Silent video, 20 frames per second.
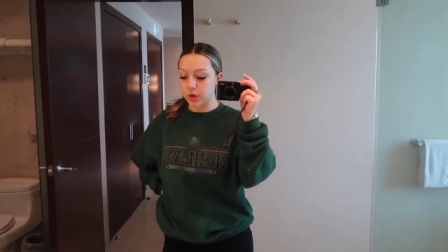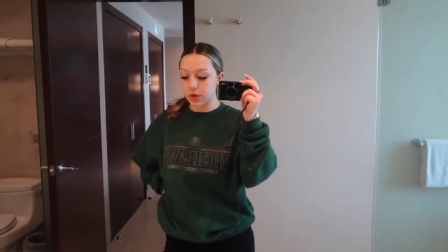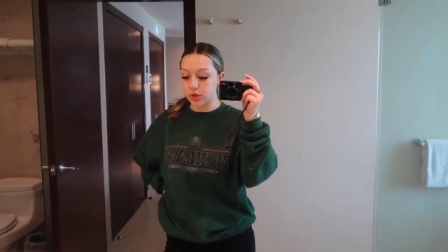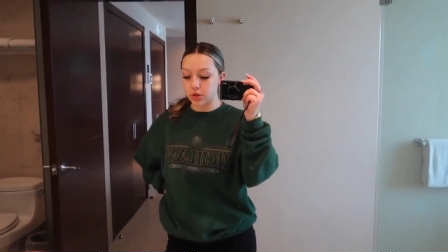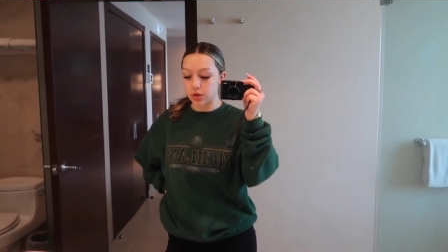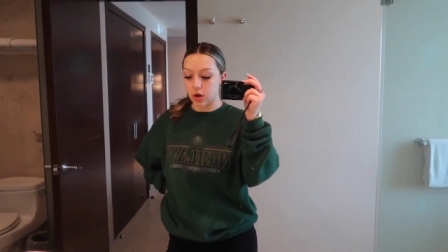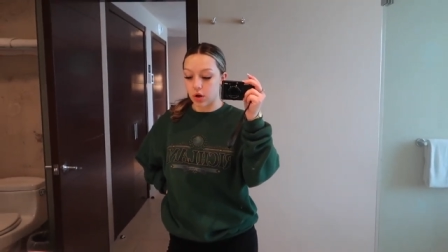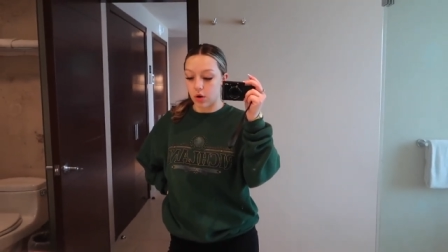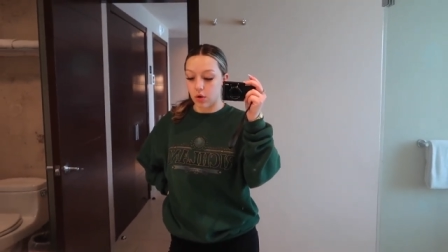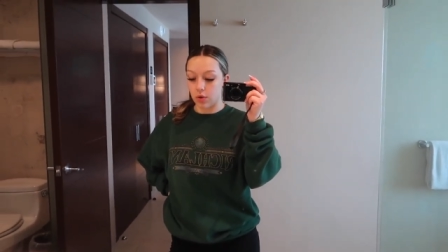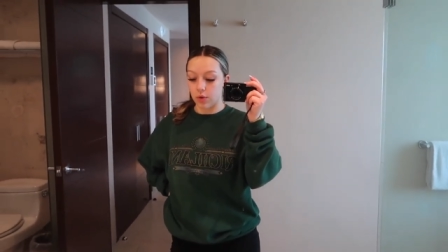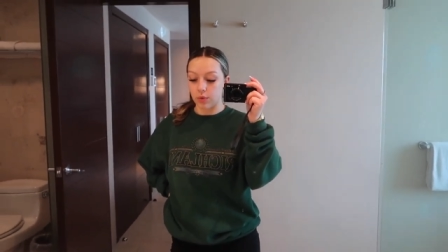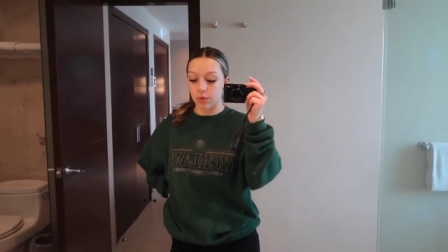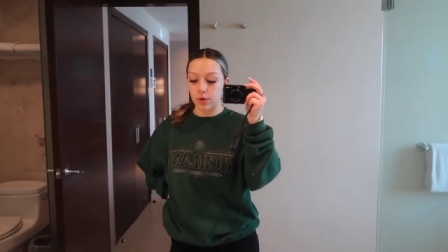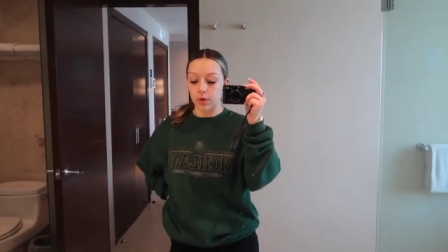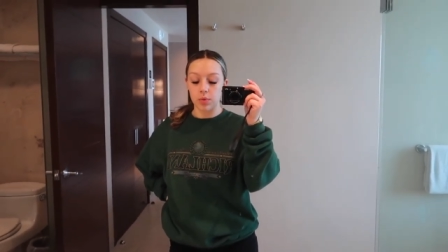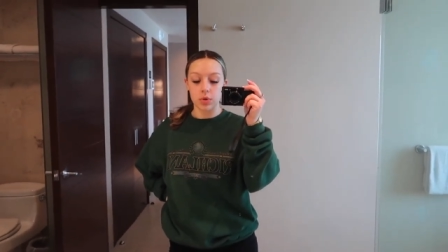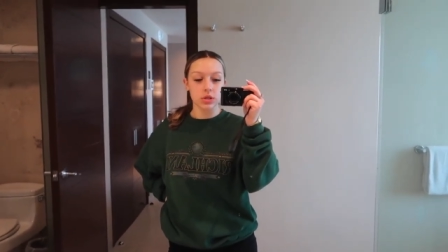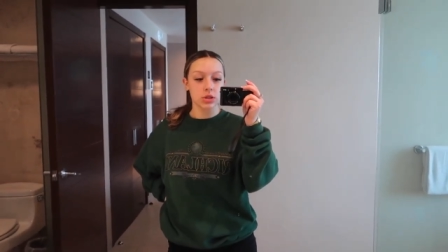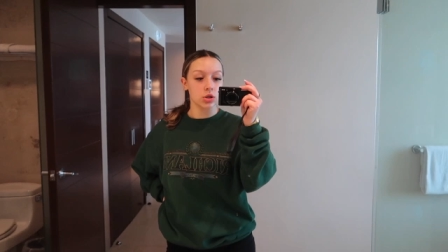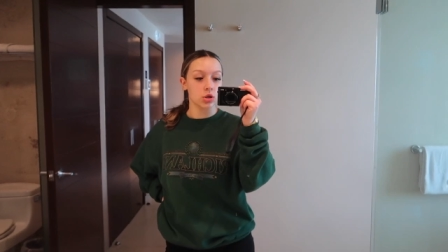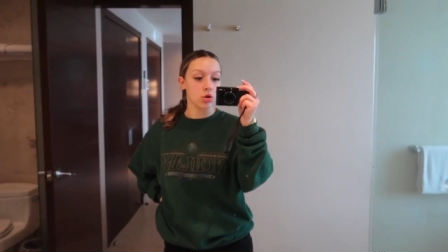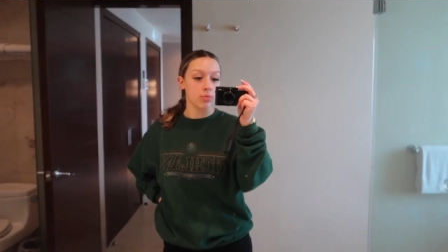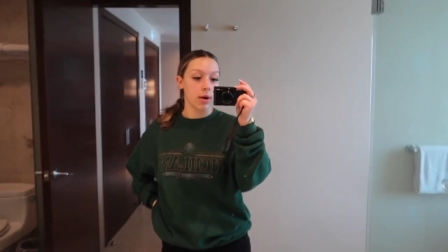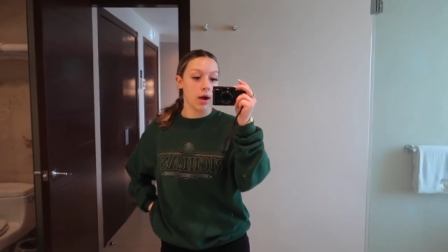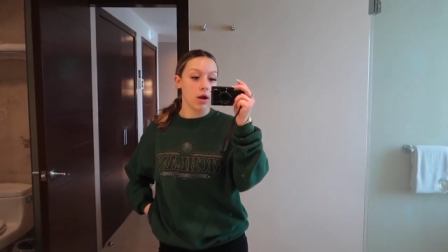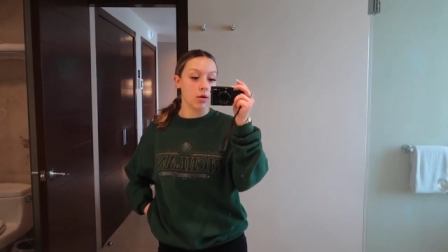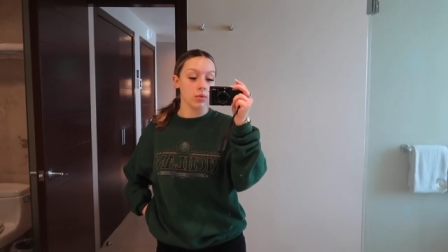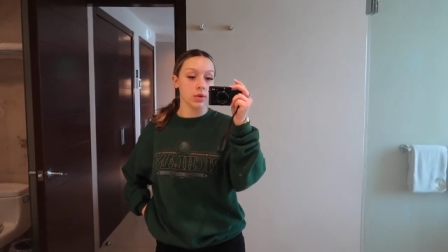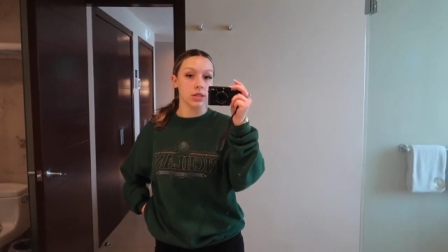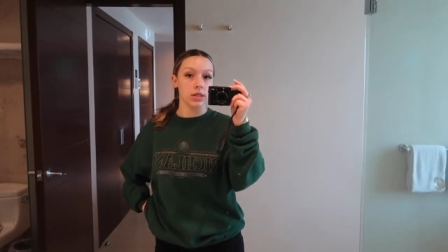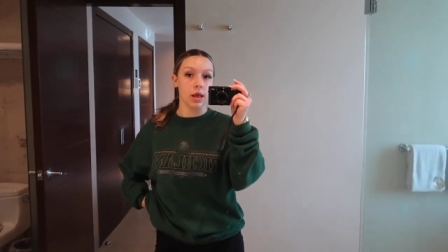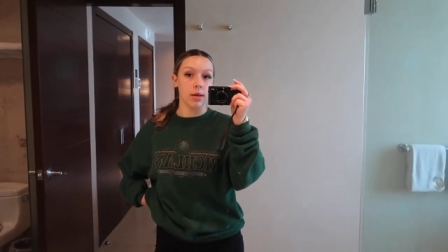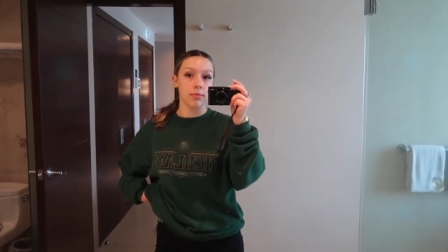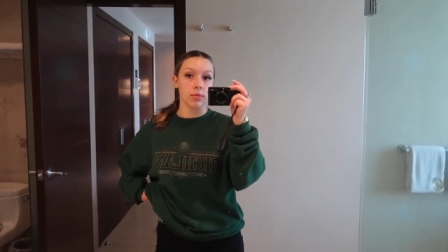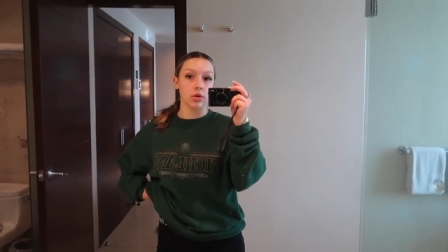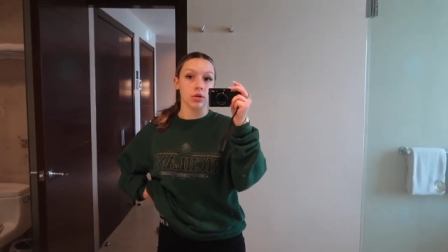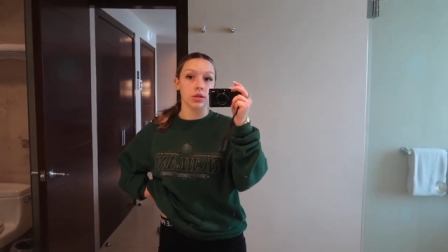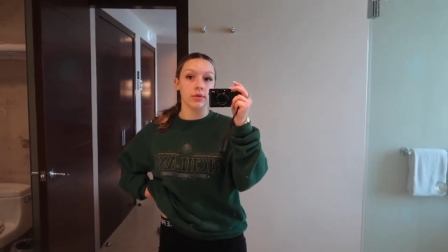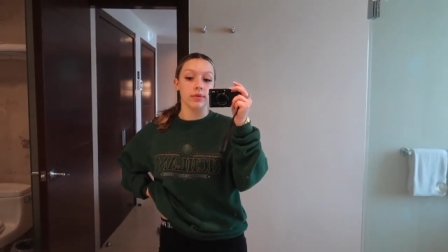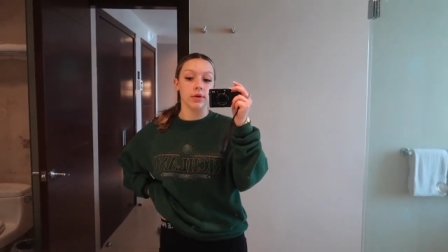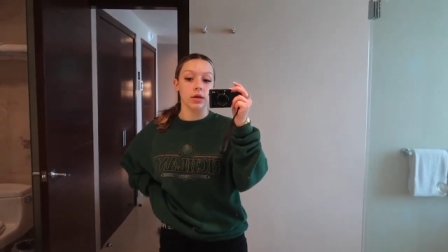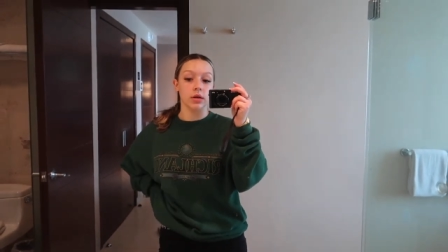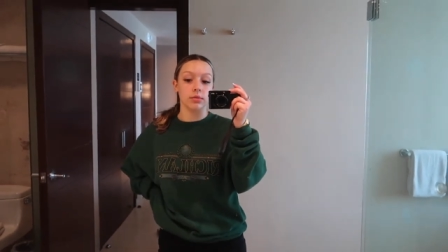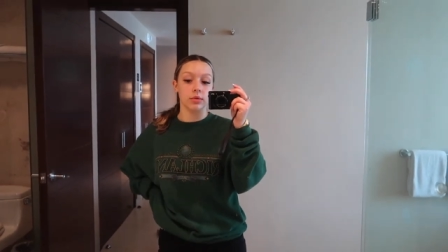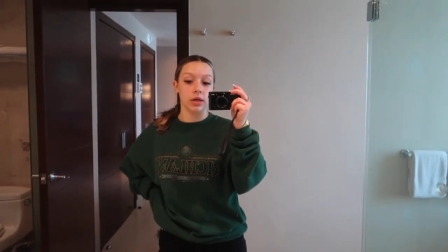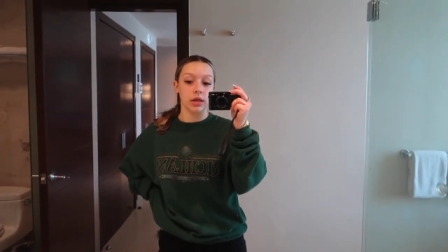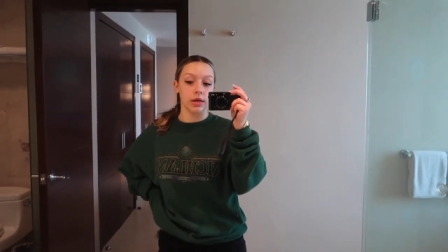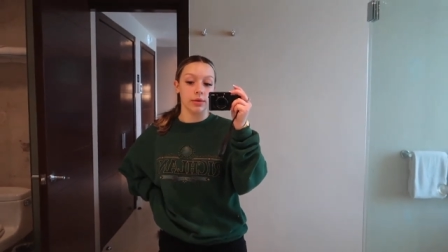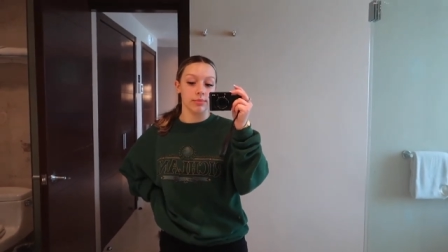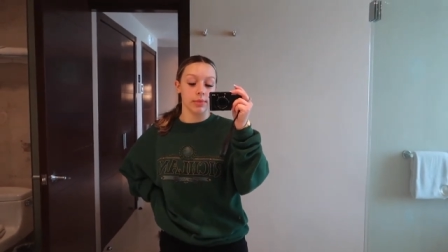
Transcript: so it wasn't too bad we slept most of it the,